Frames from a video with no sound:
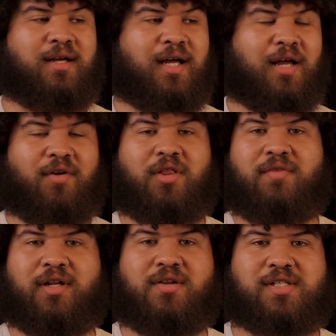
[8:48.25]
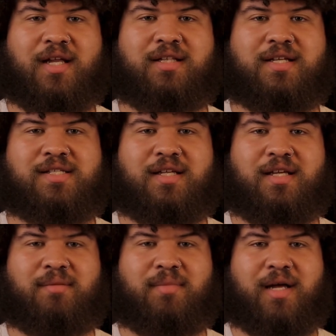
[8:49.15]
I have other videos like this
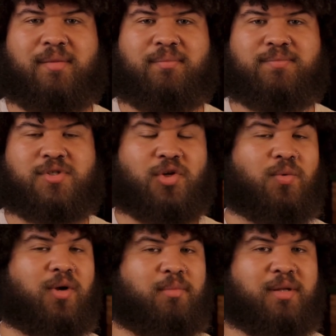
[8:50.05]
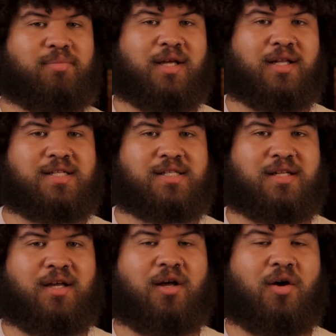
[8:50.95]
in my So You Wanna Be playlist
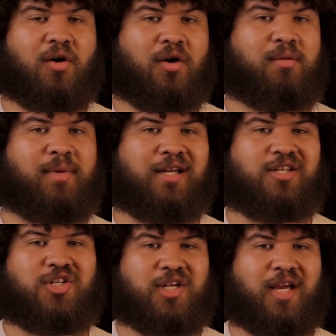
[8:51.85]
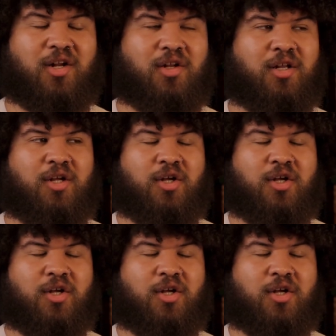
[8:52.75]
on my channel.